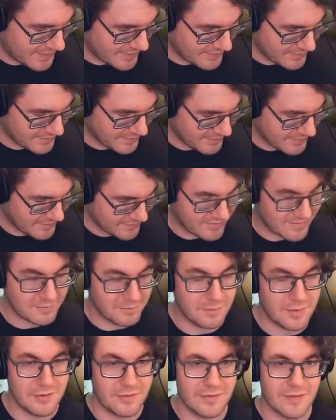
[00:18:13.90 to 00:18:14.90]
the kits
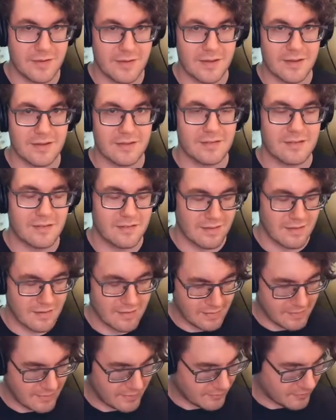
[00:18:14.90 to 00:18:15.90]
and build the kits,
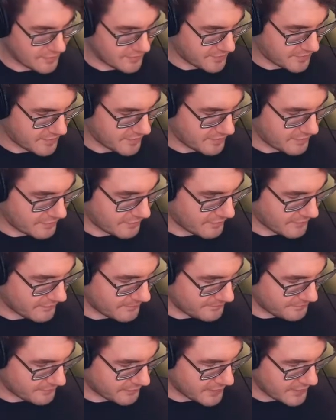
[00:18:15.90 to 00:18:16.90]
which is
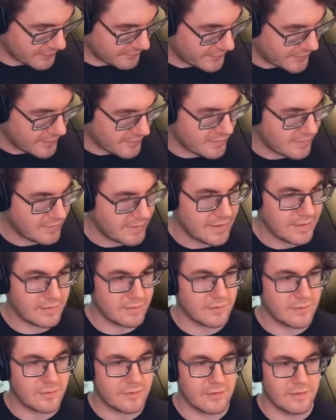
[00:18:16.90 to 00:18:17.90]
fun
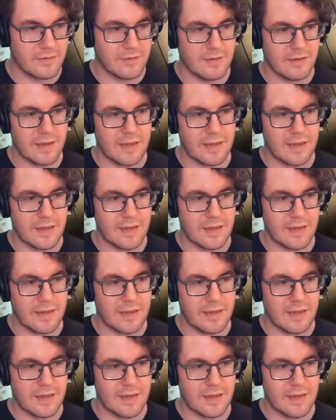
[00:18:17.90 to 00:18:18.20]
and good.